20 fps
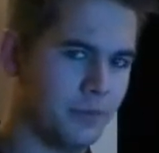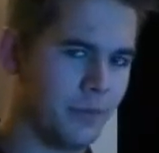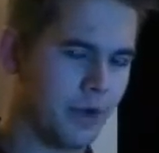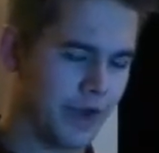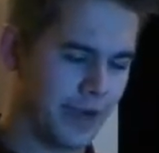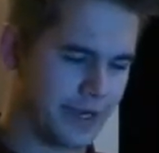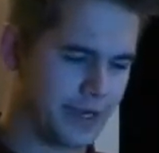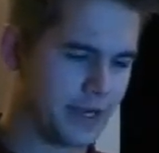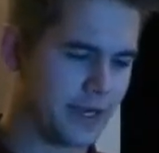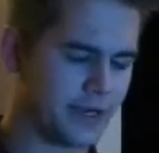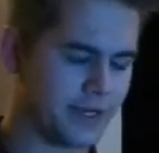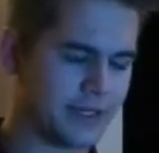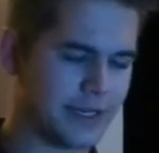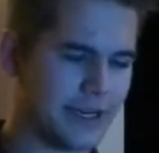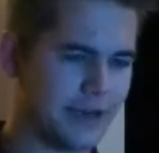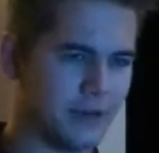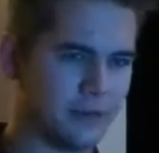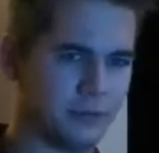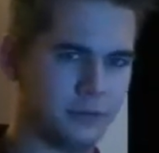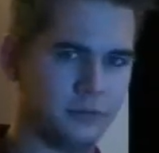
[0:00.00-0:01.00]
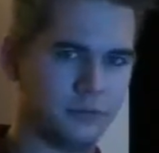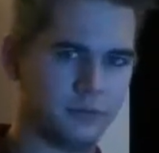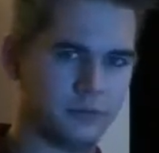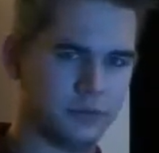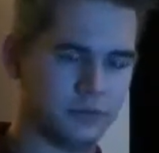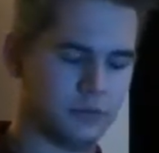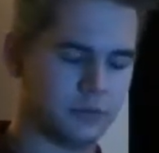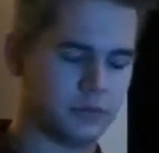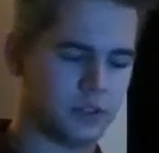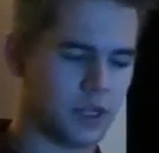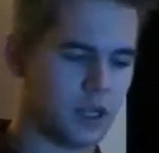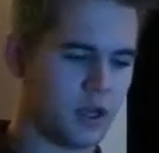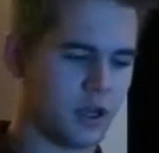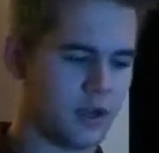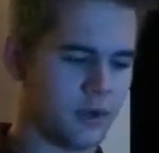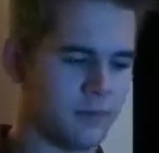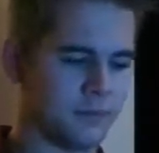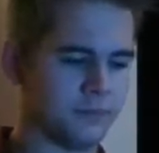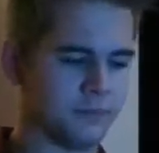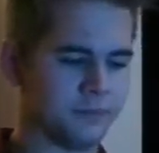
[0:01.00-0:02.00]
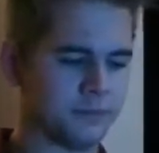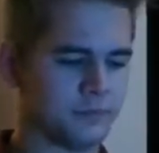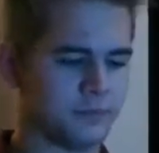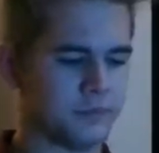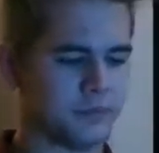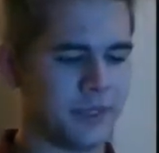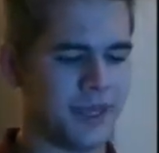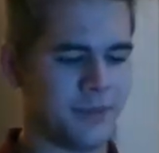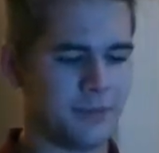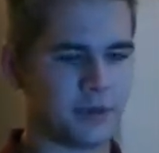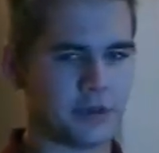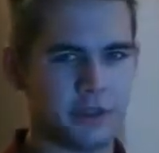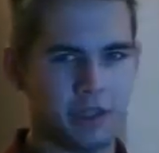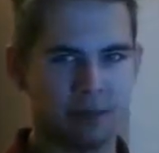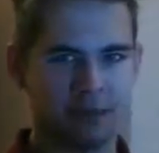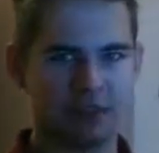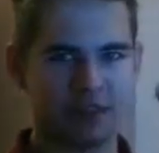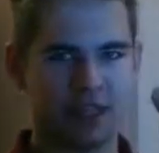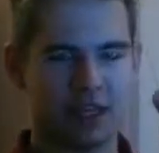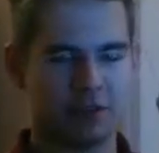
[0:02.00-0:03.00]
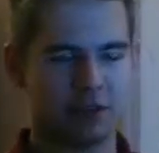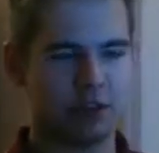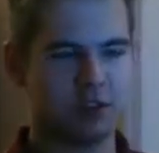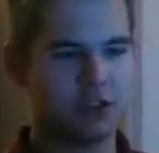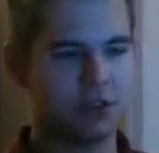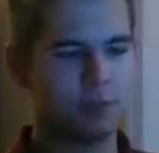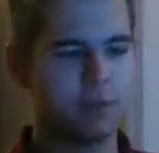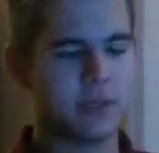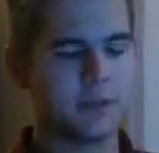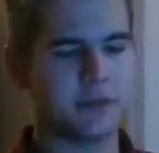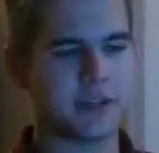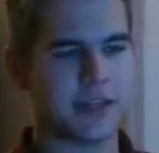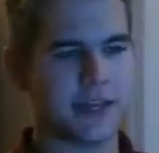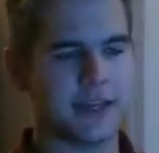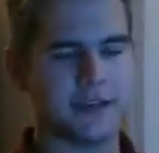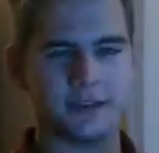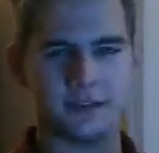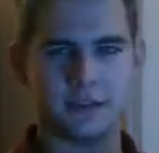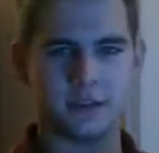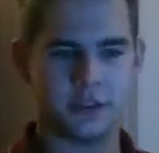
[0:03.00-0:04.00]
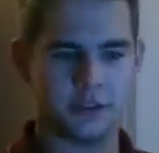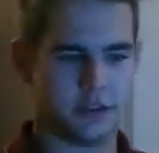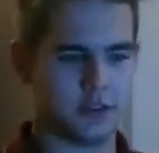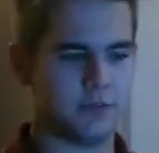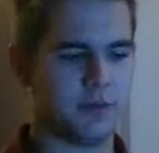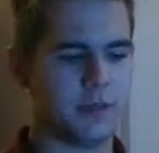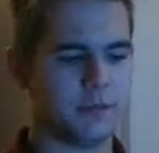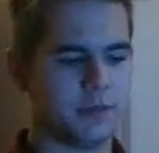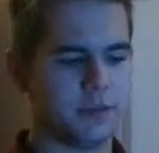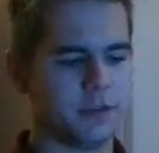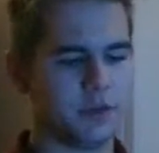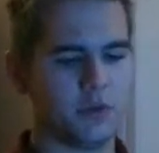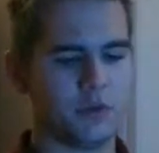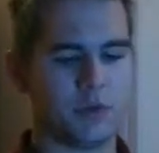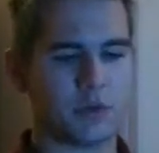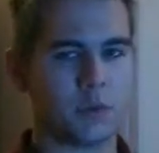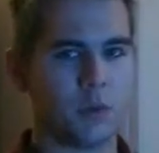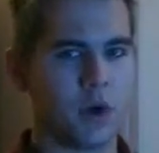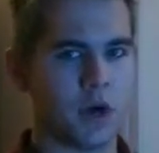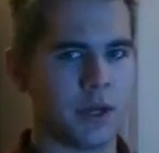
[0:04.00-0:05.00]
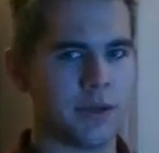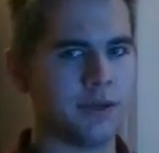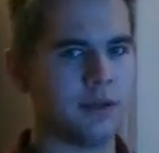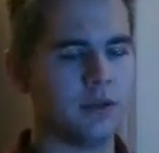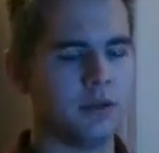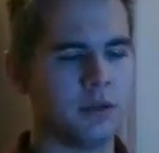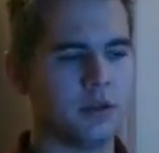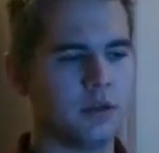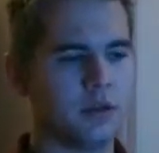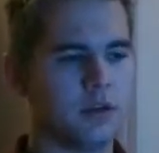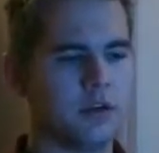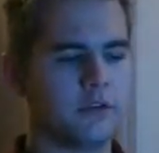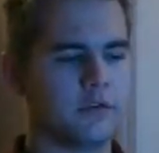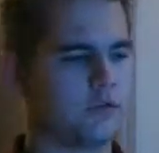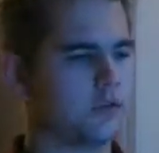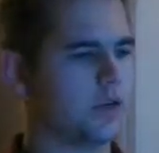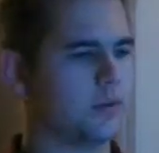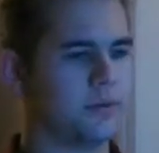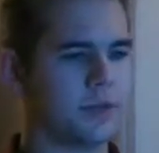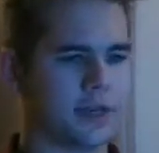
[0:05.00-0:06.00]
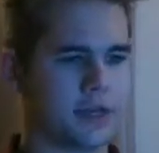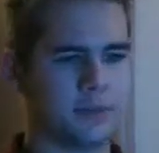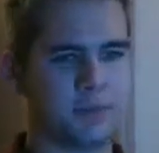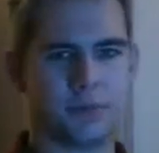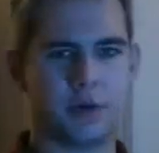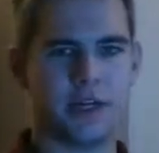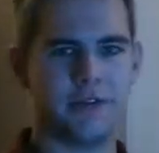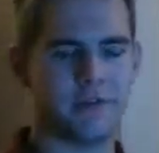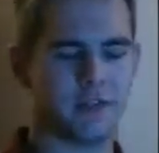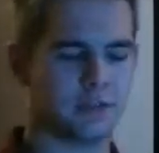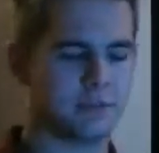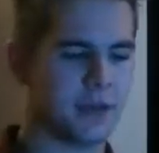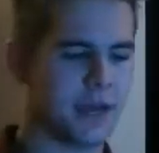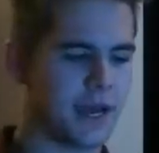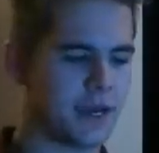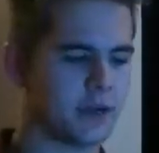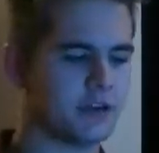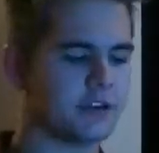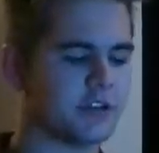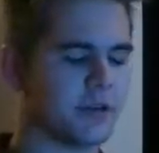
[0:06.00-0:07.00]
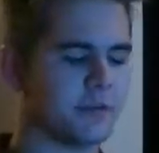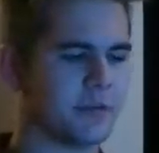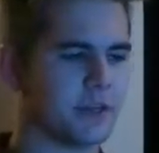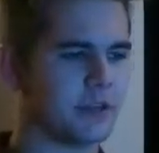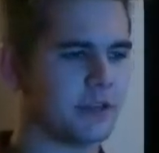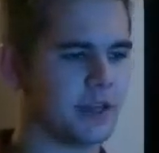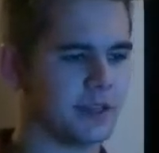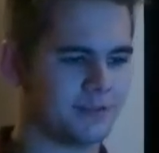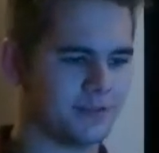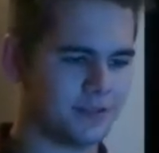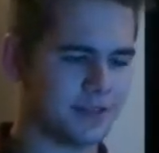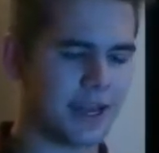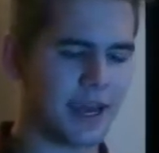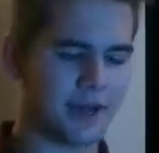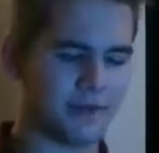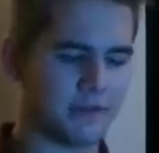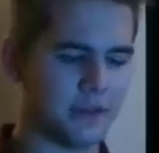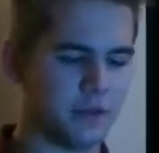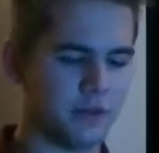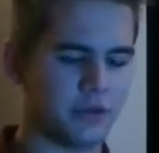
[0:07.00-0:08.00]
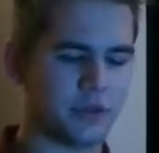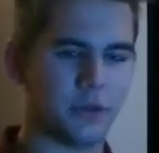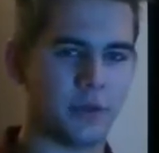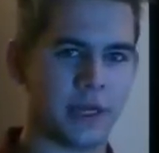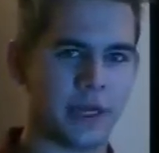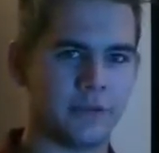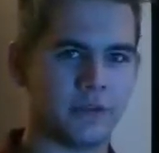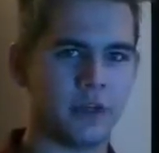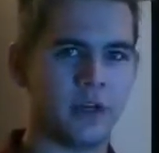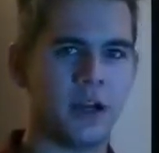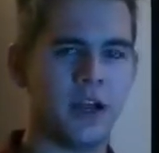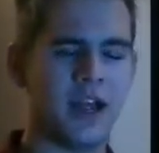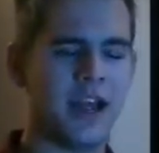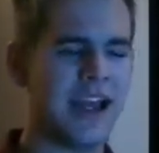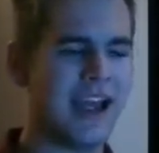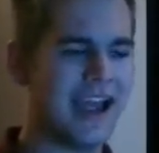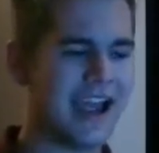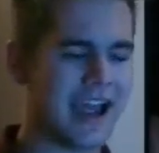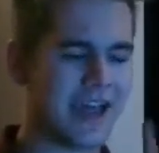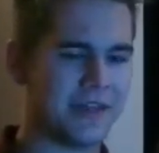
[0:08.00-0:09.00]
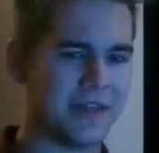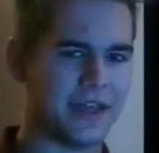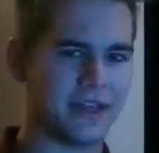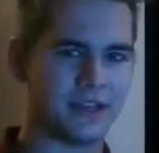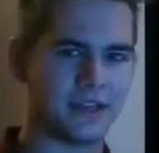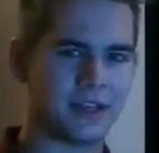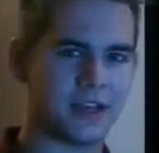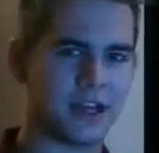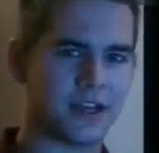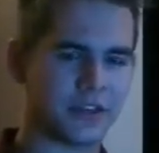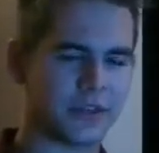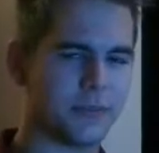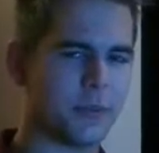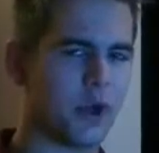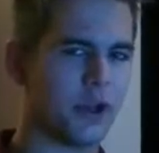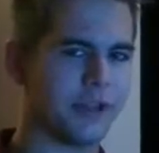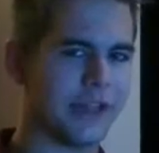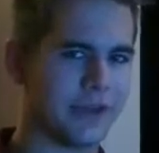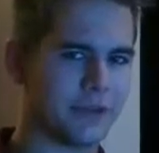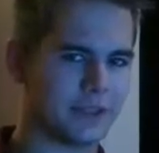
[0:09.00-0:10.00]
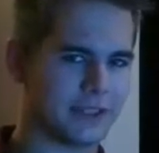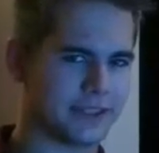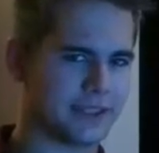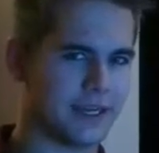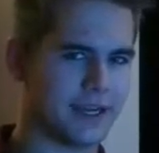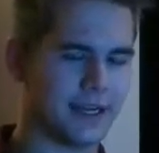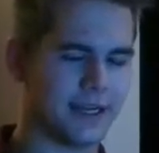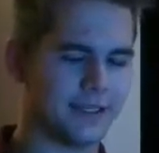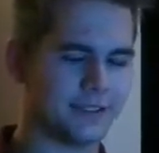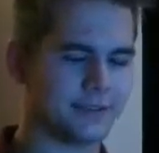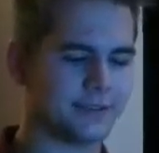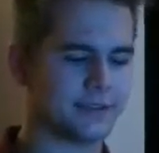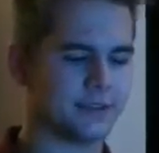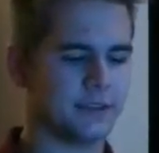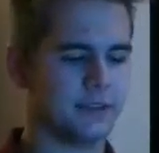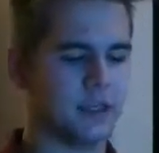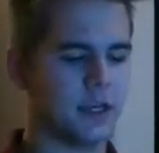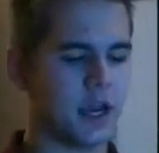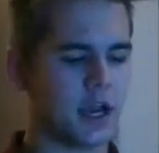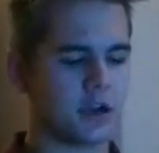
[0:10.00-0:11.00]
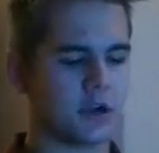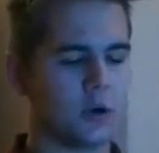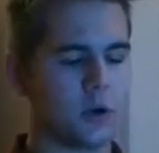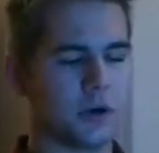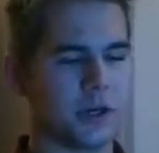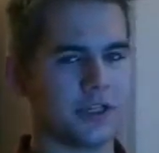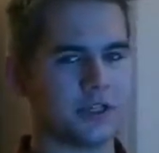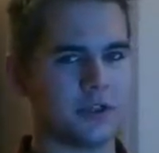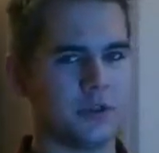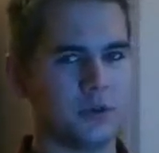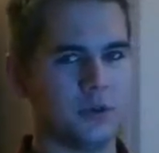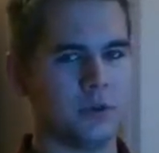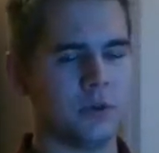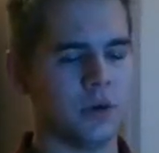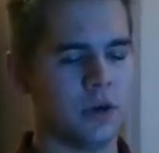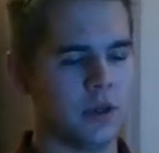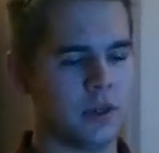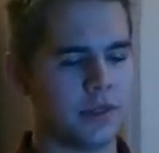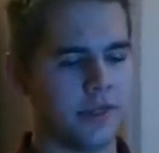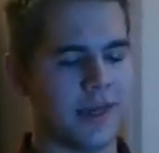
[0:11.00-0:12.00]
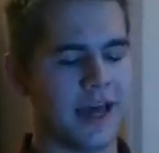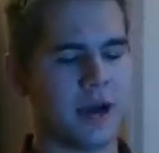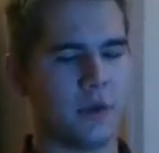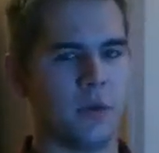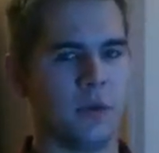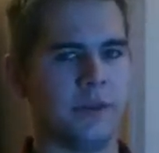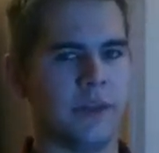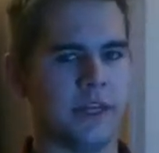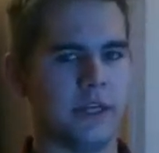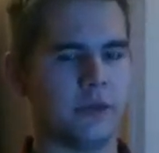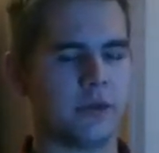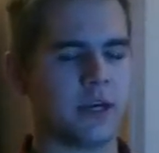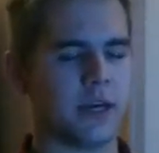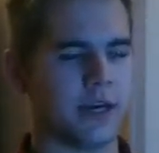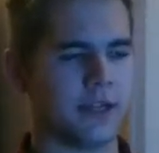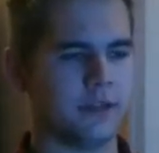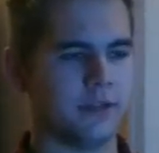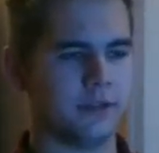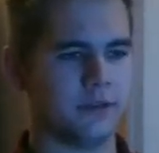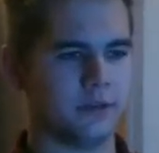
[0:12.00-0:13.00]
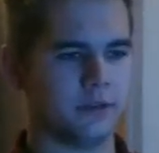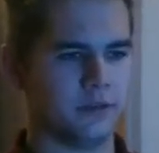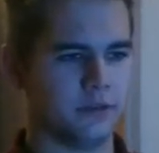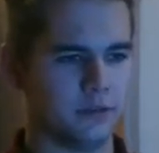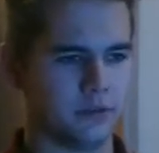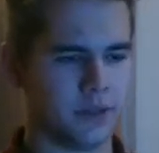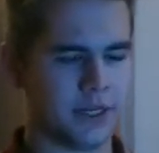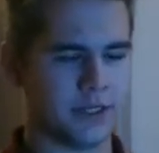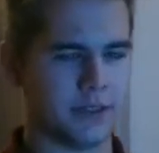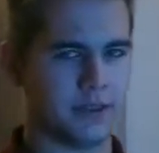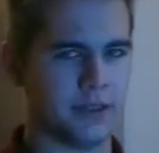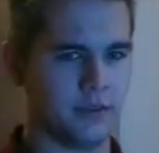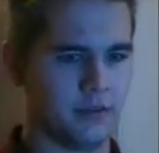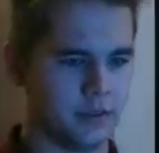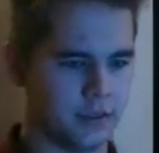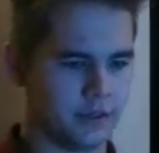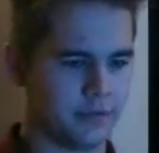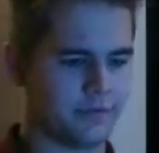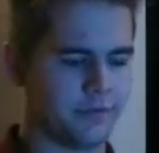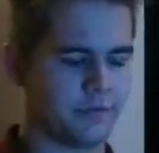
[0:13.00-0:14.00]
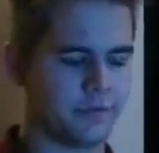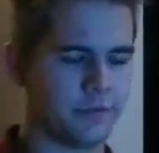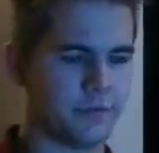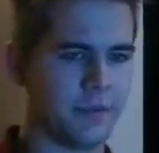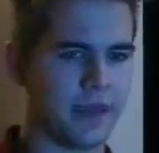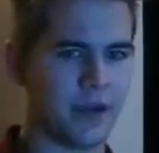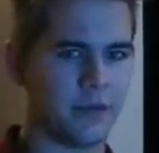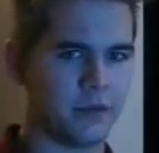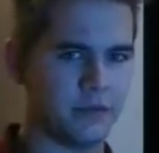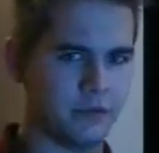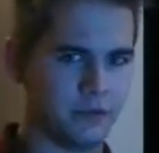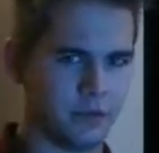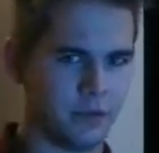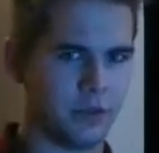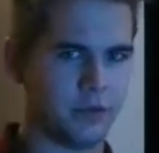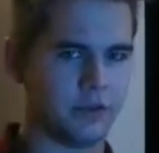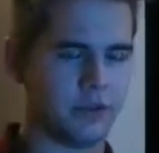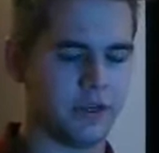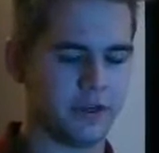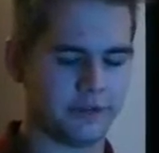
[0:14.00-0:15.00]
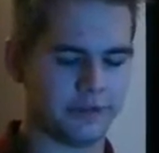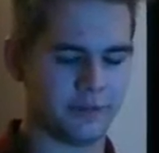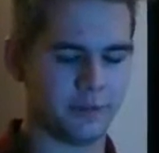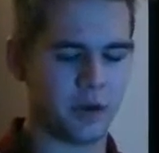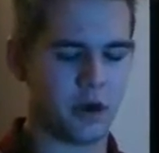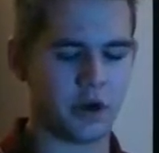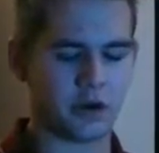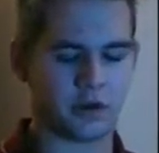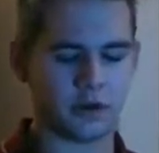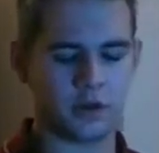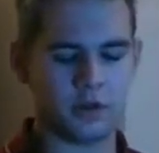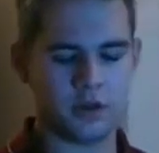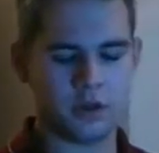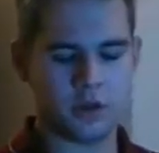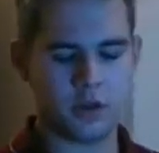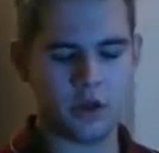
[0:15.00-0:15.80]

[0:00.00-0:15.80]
by cutting down paper clips. Now you should be able to do it with one from like a previous pack or something that's half used or whatever, and then cut them all down to size according to that one that you cut, right, like from that one, so use it as a model.